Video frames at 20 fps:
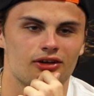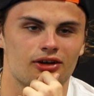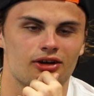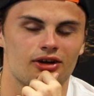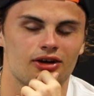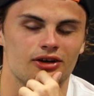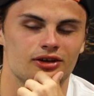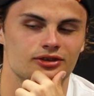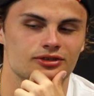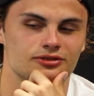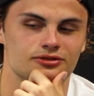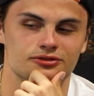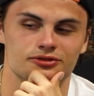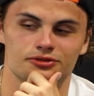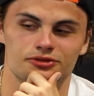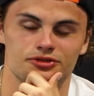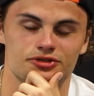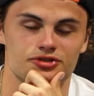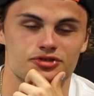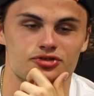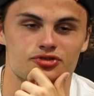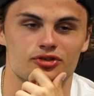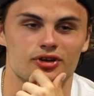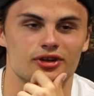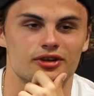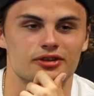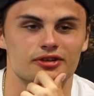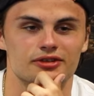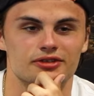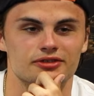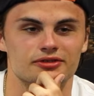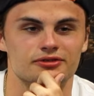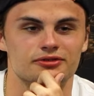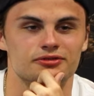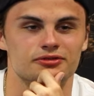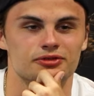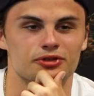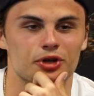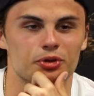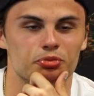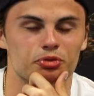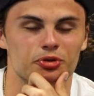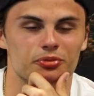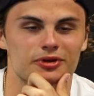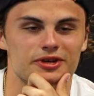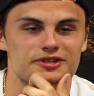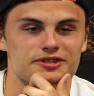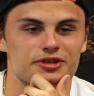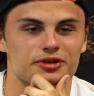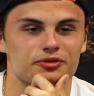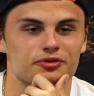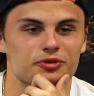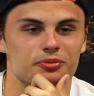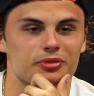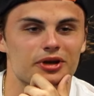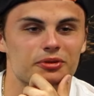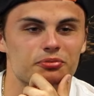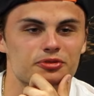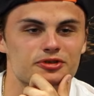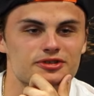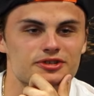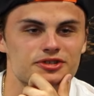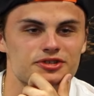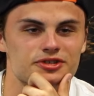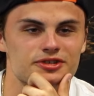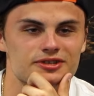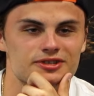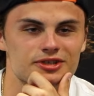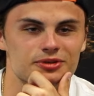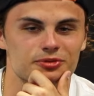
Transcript: I just try to not put myself in bad positions.